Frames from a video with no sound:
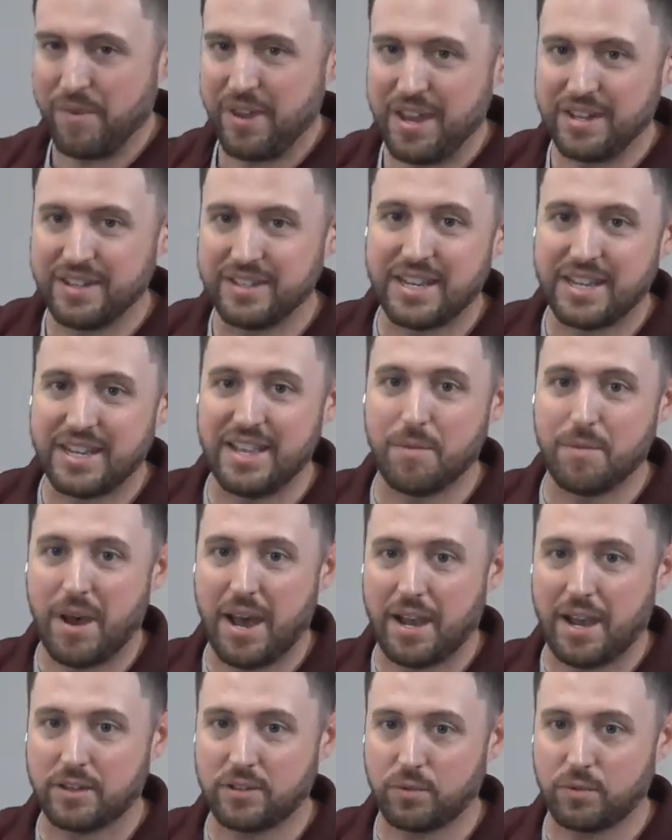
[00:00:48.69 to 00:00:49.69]
Inside the
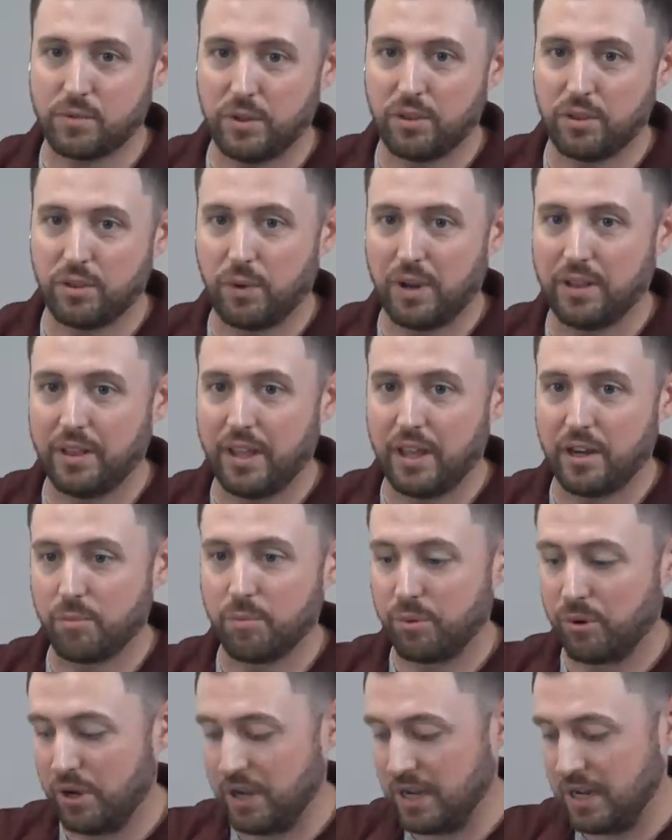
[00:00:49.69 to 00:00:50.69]
box with the red letter
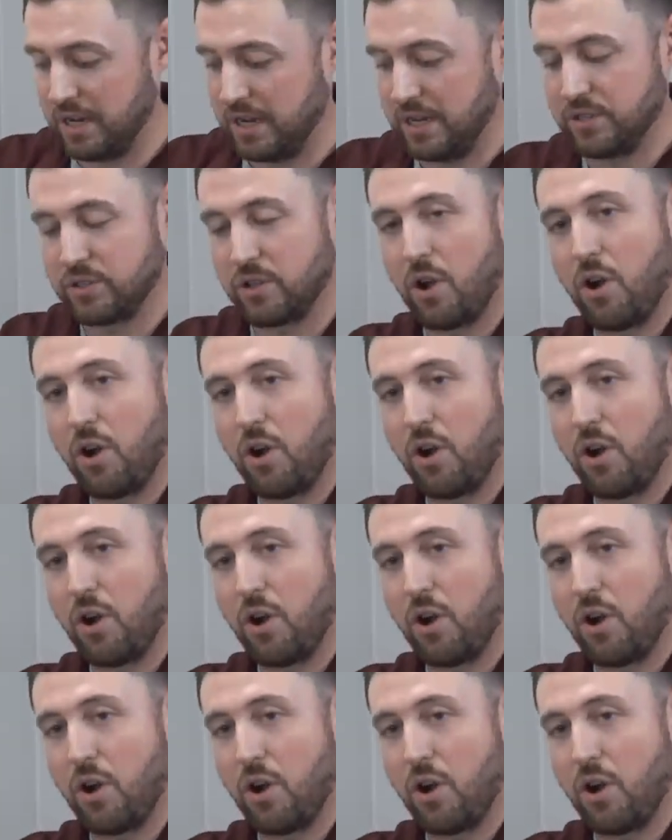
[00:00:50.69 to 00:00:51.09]
printing is